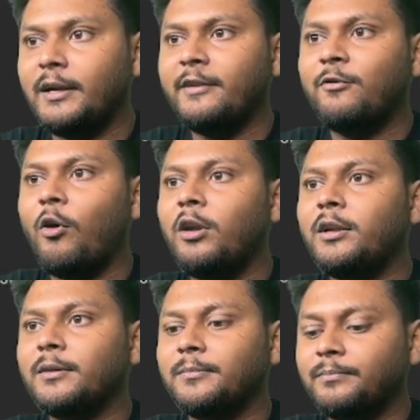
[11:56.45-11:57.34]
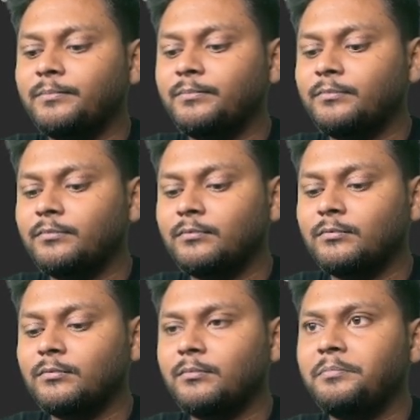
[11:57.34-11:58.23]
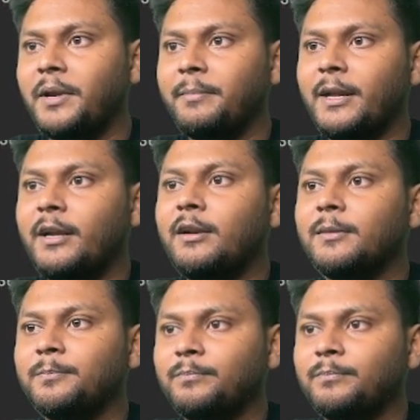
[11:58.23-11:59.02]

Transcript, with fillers: default payment